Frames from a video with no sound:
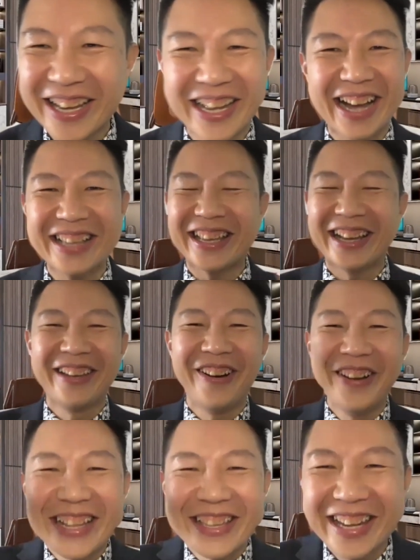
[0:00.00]
Guys, are you all
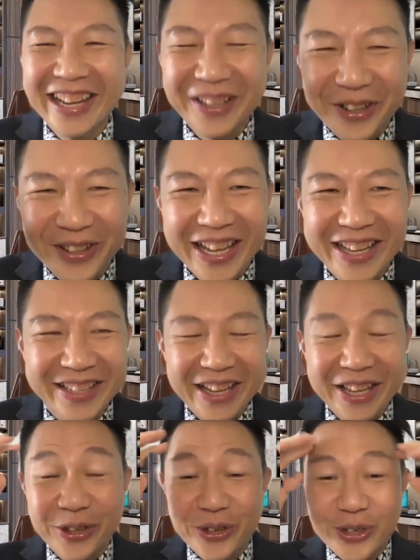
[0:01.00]
listening to this?
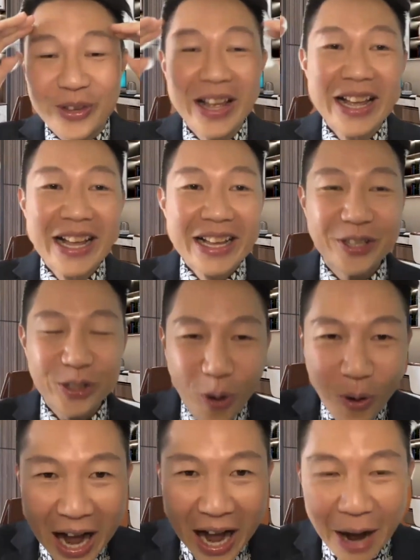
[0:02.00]
It's so
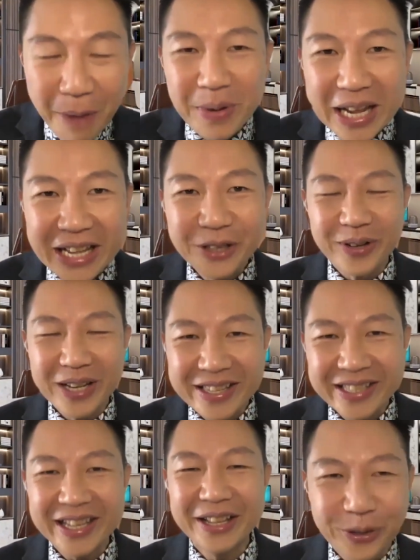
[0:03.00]
humbling to
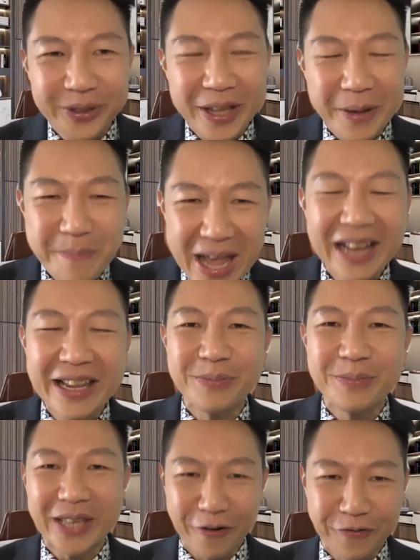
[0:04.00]
listen to the man
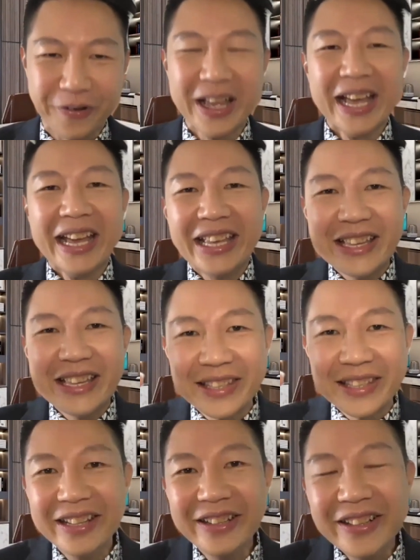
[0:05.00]
himself. He's
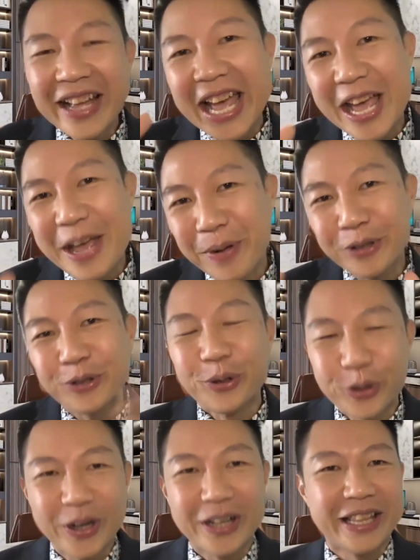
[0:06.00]
still able to
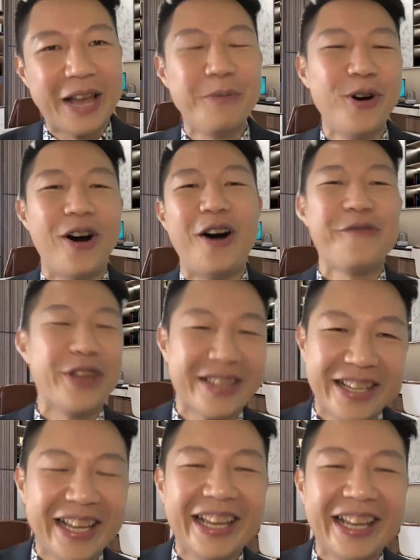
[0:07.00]
do a demo.
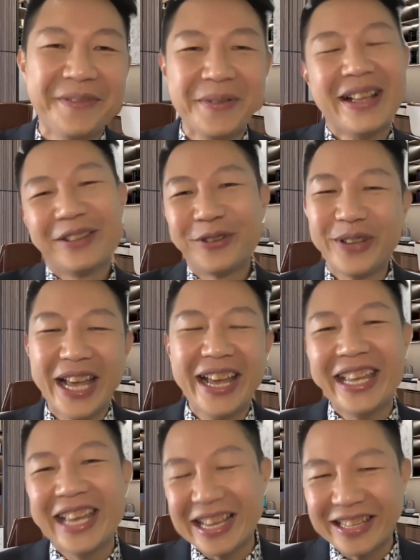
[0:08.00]
Obviously, today
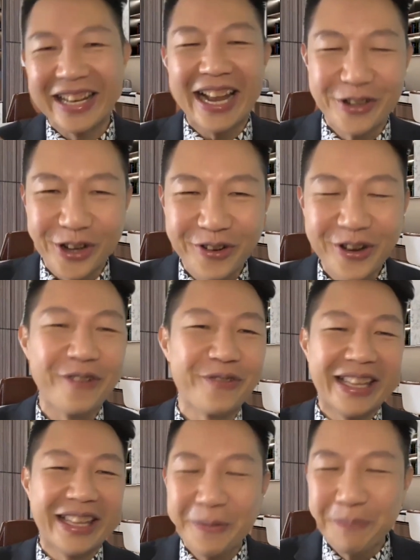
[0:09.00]
he has the luxury of
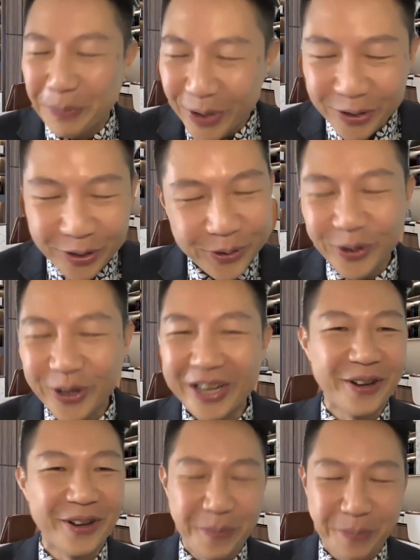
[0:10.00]
getting people to do it,
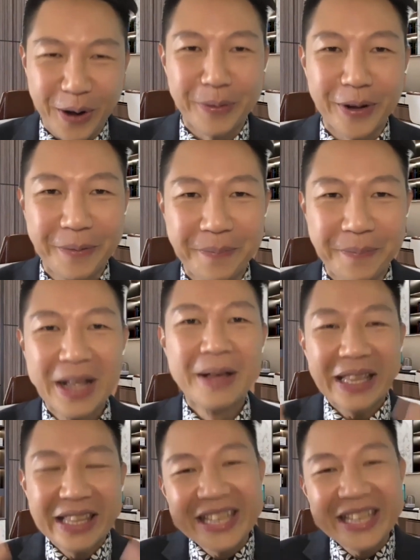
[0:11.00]
no problem.
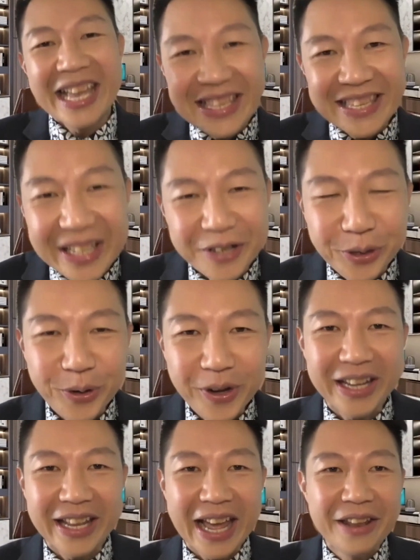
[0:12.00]
But he can still do
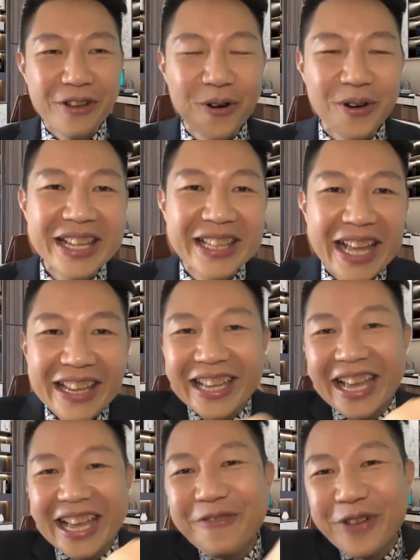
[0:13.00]
it. And not only that, he
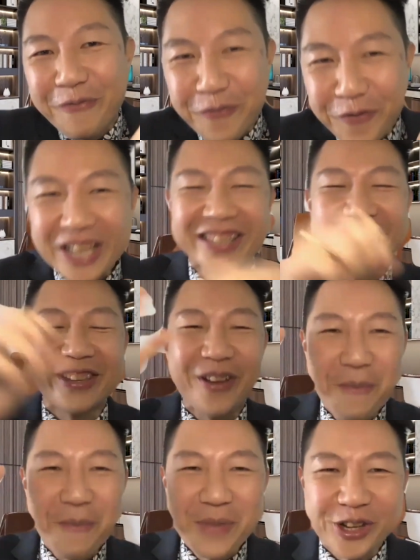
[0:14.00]
can even fix
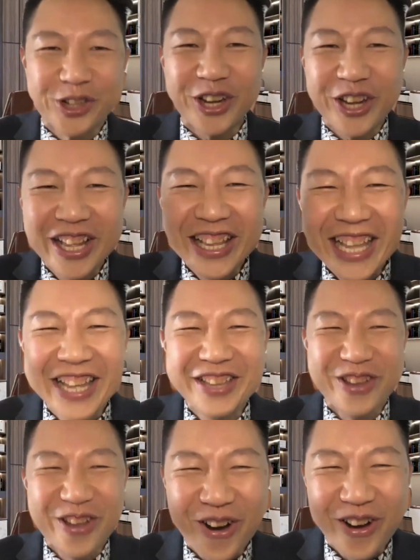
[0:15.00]
your machine in
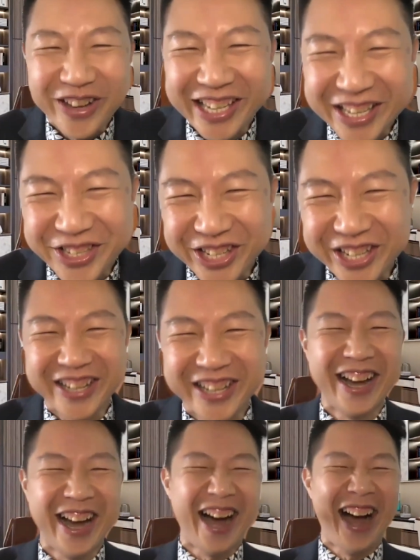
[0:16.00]
your kitchen.
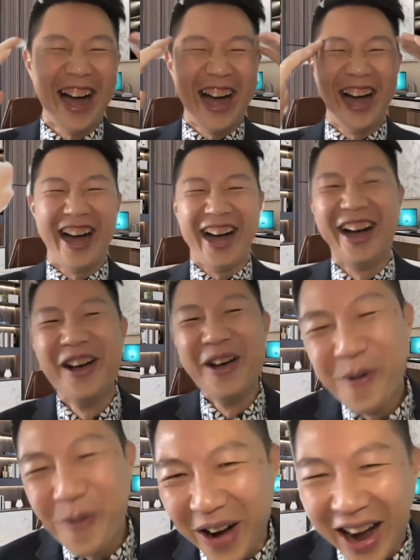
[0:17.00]

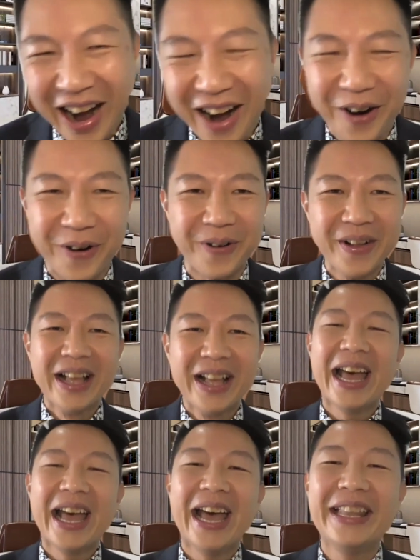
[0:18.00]
Wow.
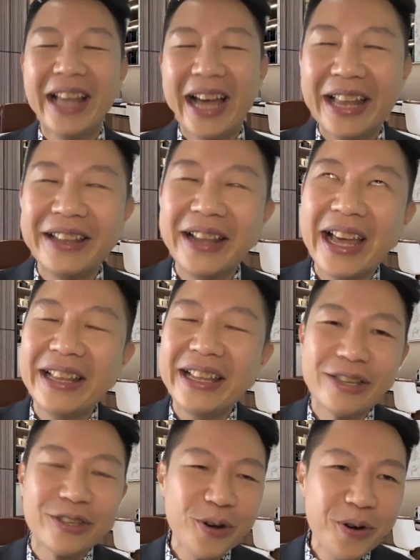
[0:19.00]
And
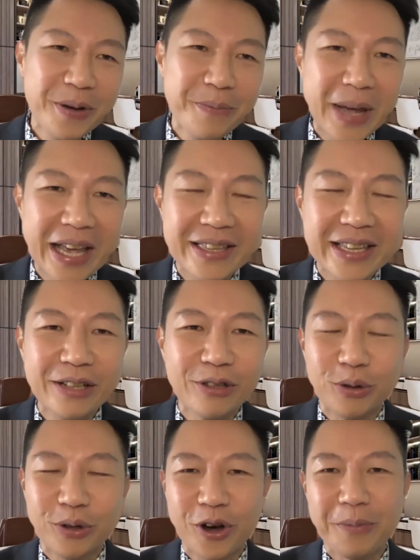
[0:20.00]
it's so amazing
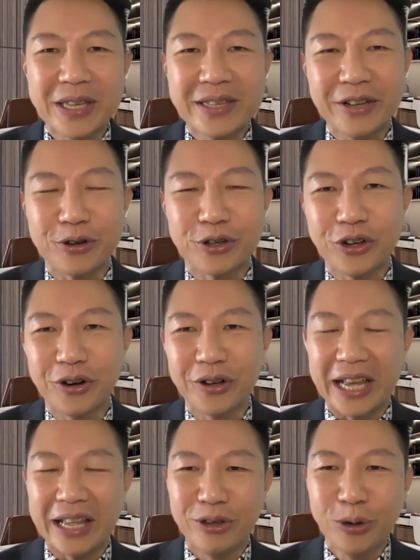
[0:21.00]
to know, Mr. Ohshiro,
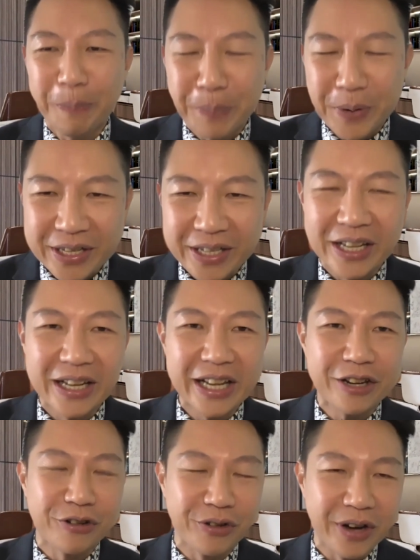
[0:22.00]
that you personally
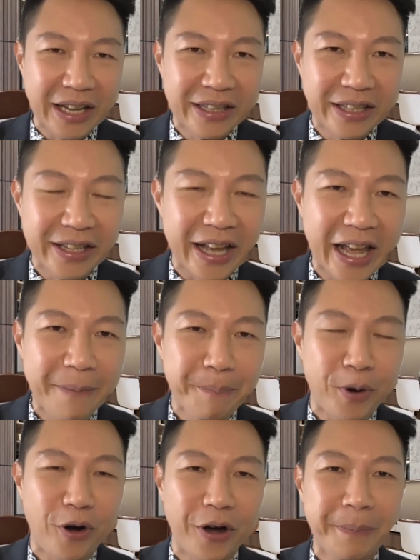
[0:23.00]
created the
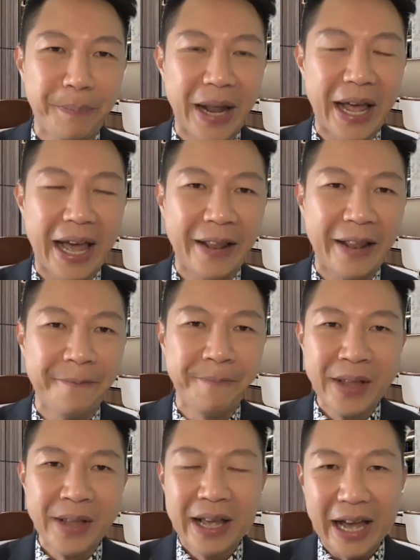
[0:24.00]
8-point plan,
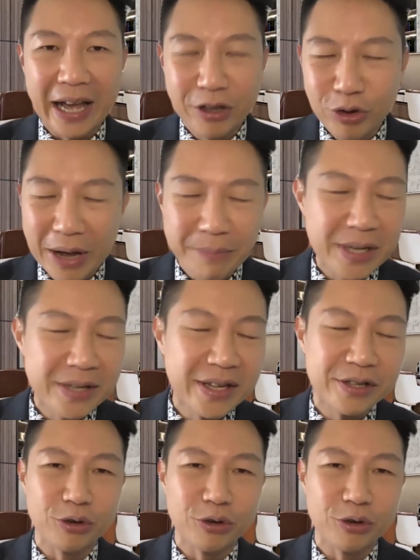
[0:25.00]
you and Mrs.